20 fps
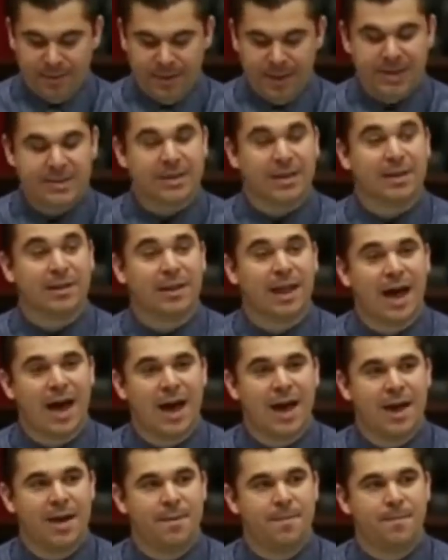is a lie.
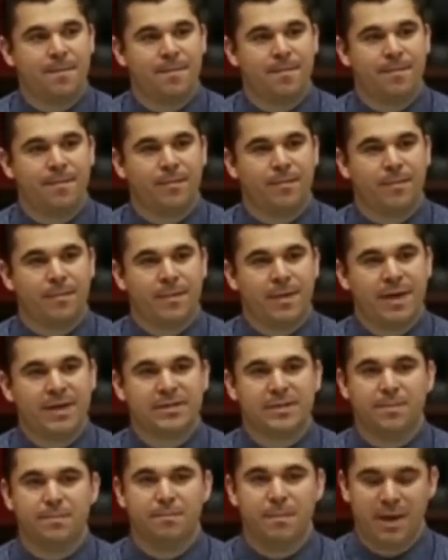
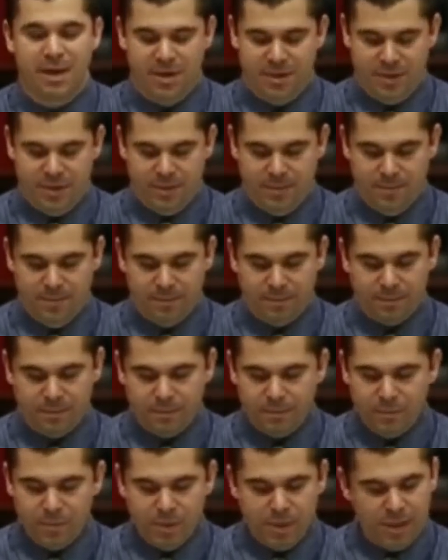It's a myth.
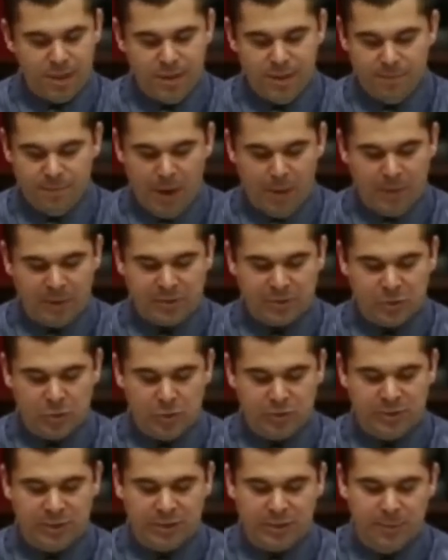The public
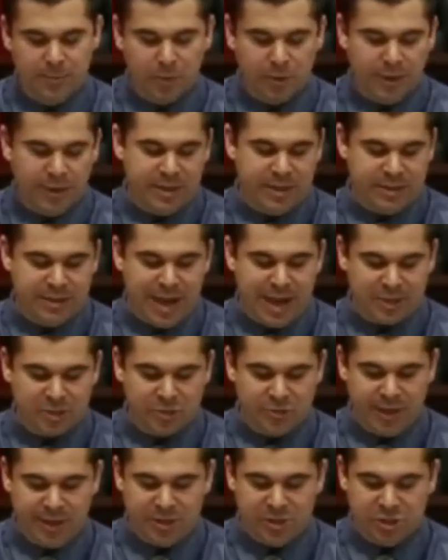schools deliberately
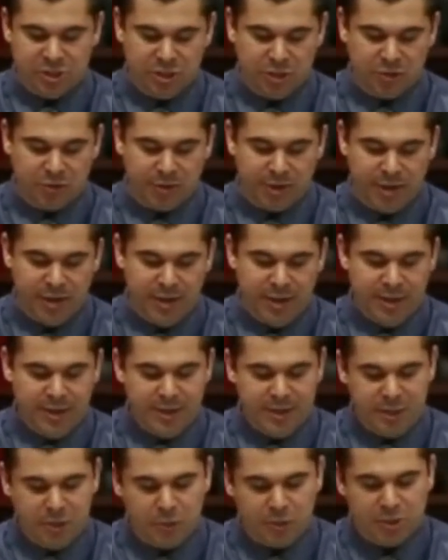indoctrinate children
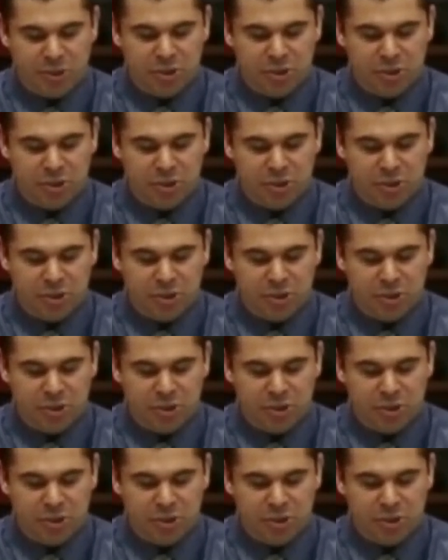into a